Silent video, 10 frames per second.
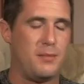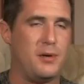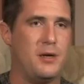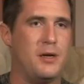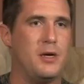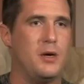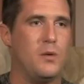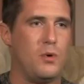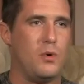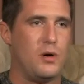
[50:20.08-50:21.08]
up,
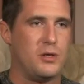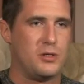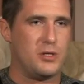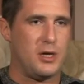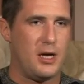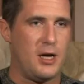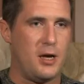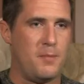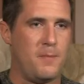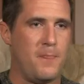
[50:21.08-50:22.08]
was
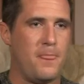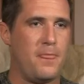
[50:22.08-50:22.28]
um,